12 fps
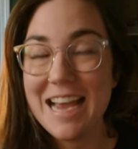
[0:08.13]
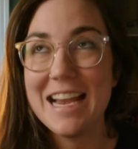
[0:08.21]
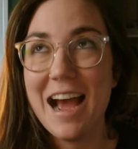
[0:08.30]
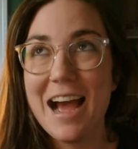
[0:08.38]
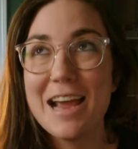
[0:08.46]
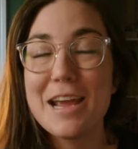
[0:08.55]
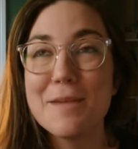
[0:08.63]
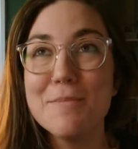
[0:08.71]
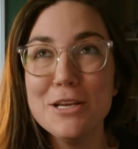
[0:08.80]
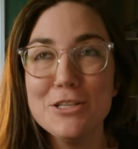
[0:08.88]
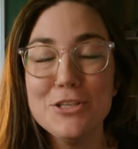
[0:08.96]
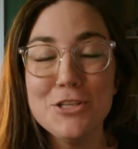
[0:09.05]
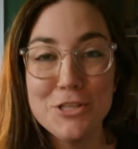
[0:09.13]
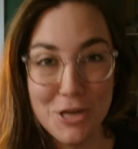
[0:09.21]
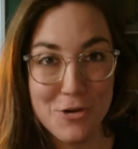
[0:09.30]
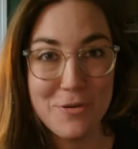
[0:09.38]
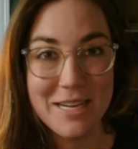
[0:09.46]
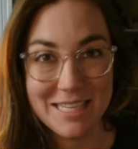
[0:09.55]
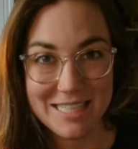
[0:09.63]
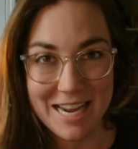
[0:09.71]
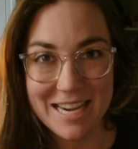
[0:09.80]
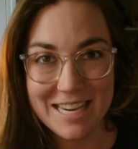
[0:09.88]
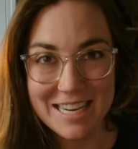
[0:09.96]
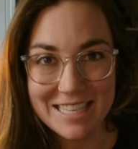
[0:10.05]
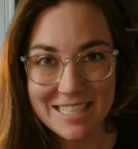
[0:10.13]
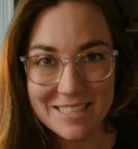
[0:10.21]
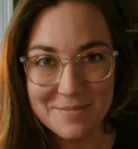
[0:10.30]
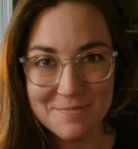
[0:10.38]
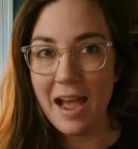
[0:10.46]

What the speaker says: and I am so excited.